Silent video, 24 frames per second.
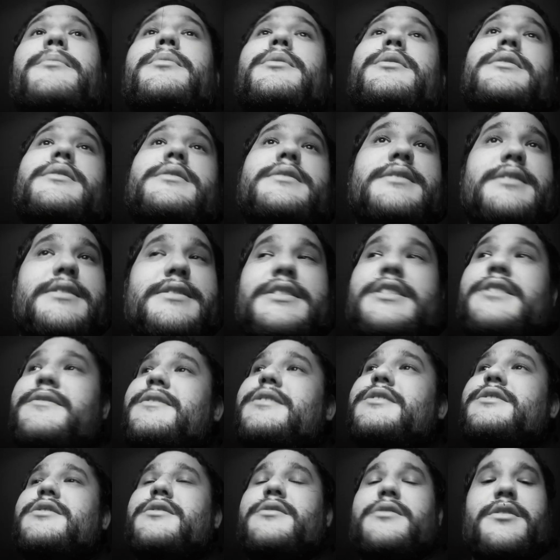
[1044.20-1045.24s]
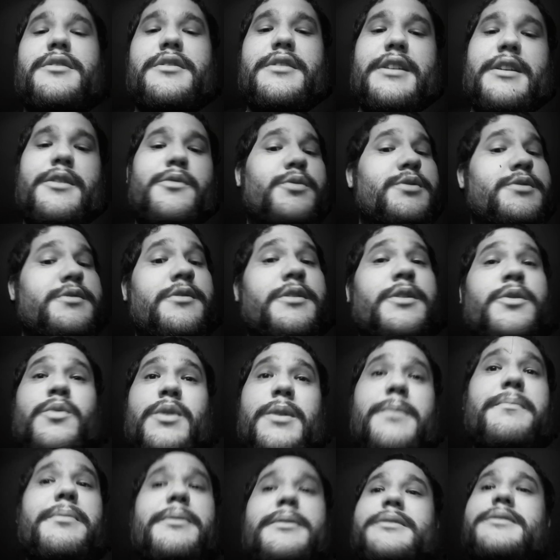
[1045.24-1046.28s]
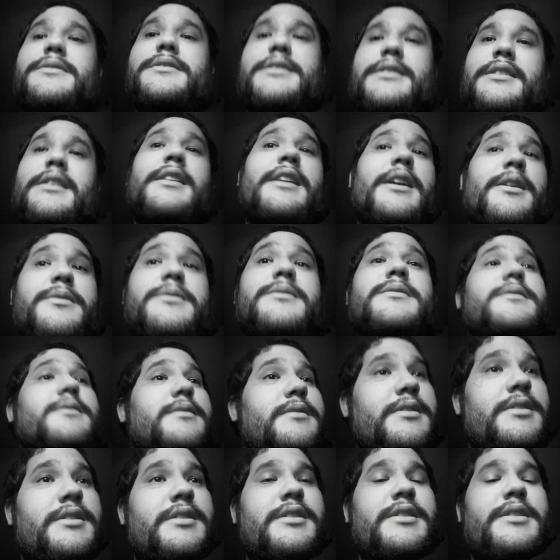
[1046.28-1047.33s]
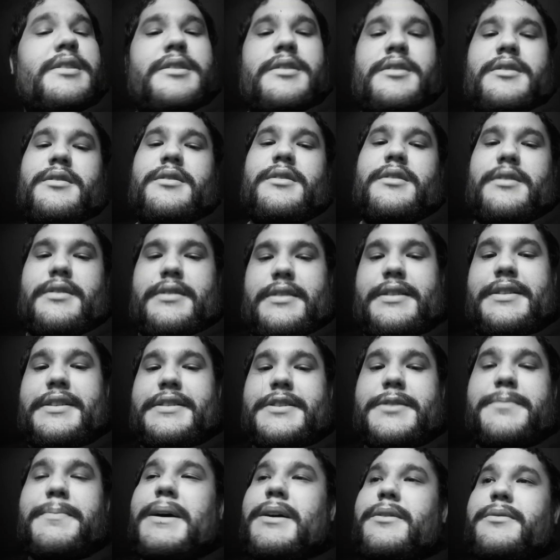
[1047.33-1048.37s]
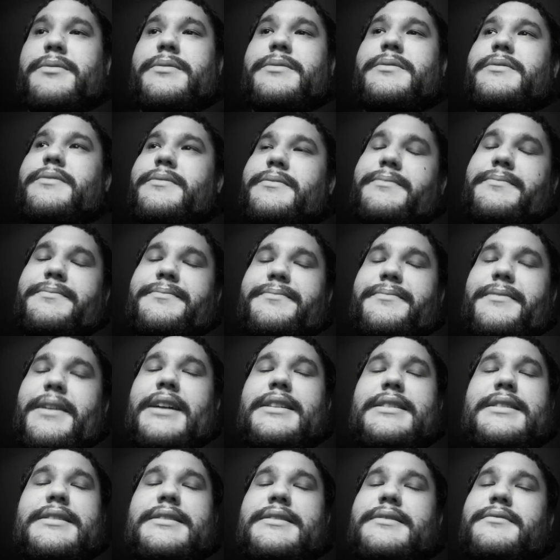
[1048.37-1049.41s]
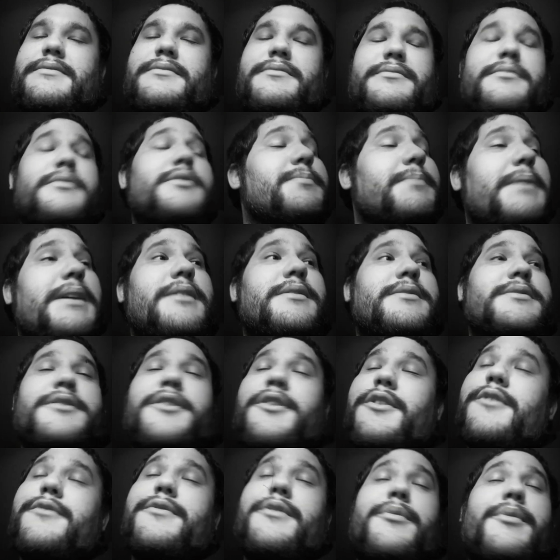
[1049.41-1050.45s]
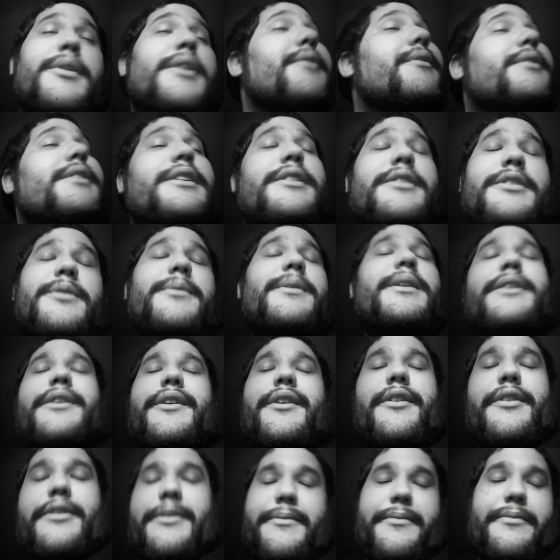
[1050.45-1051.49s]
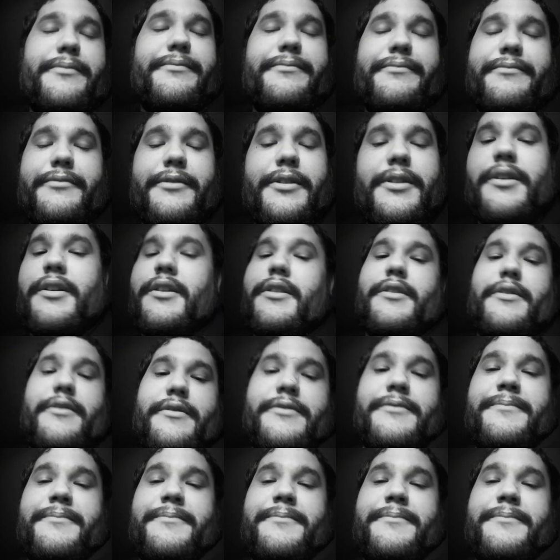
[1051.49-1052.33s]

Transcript: books, the TV show and all that was only one person, and that was his spouse. After spouse, girlfriend, whatever the hell you want to call her.